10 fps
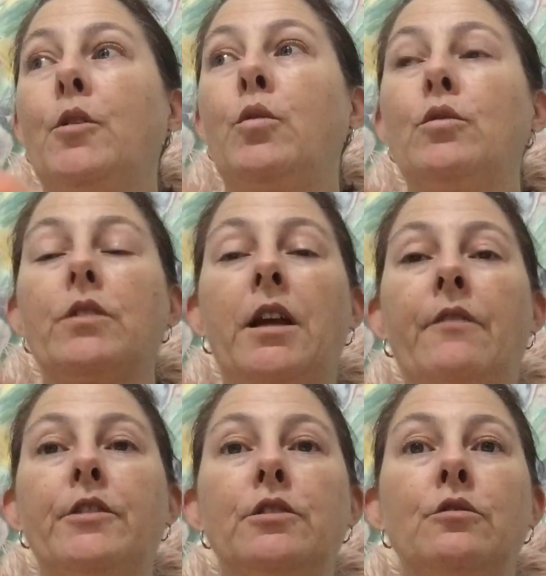quilt
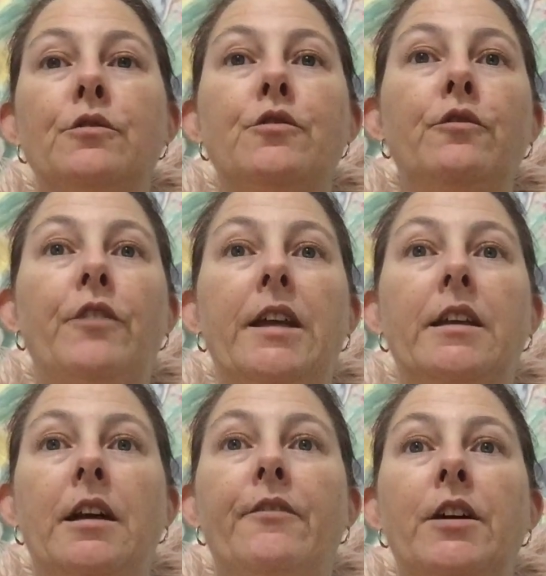cover or
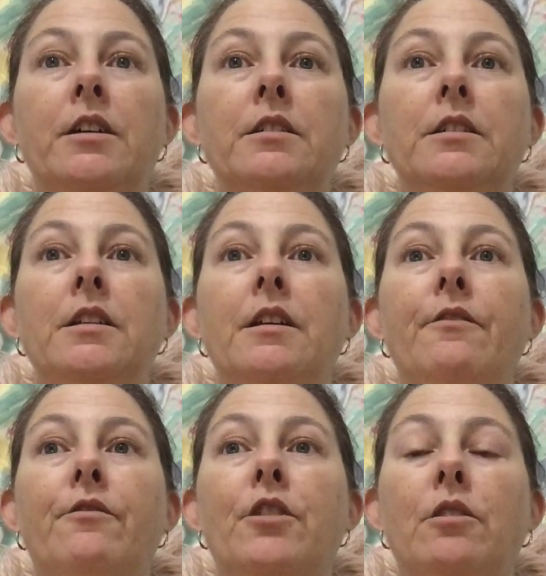duvet cover
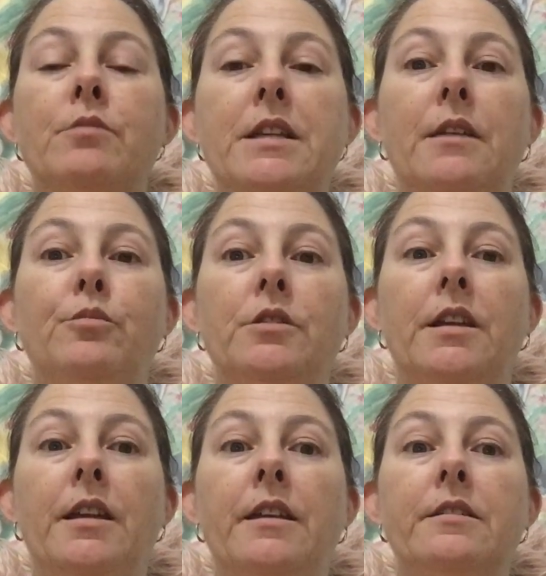that I was able to
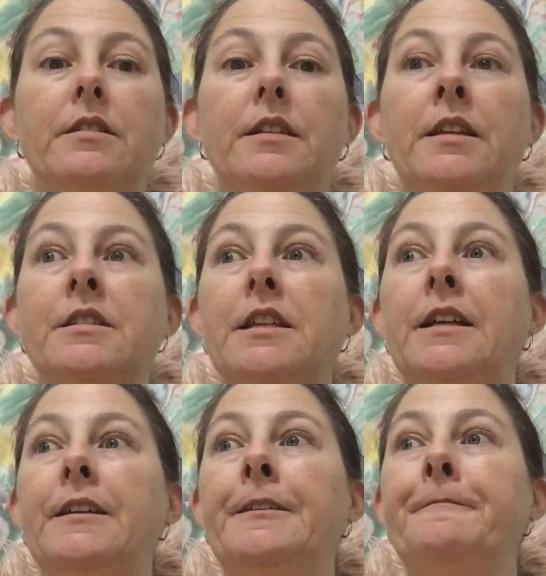get. It's
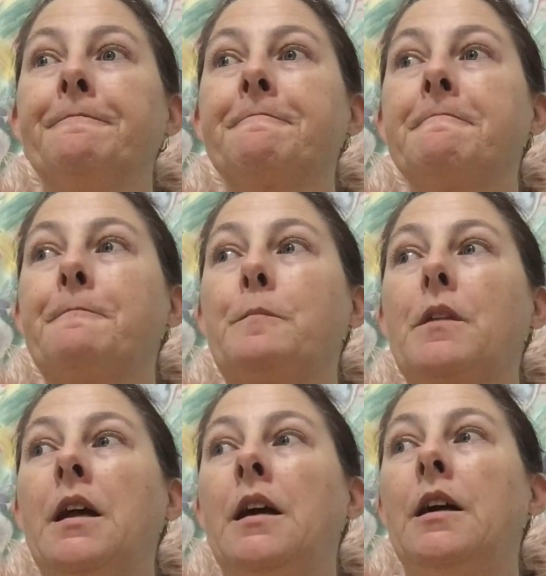a
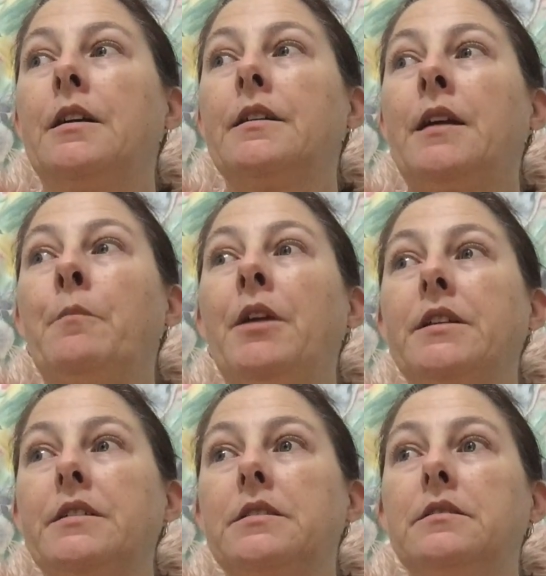
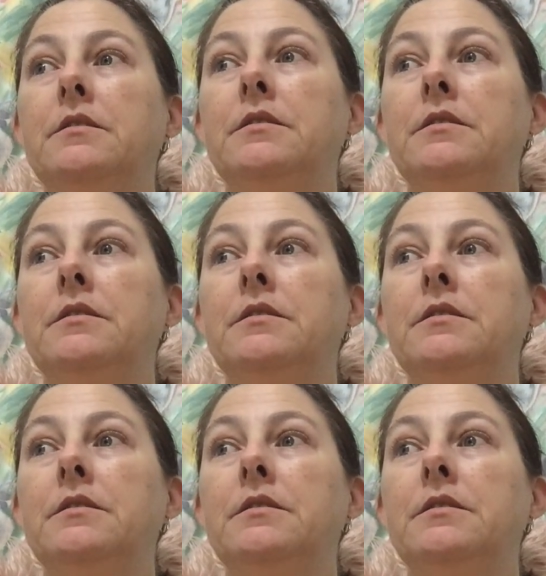gumnut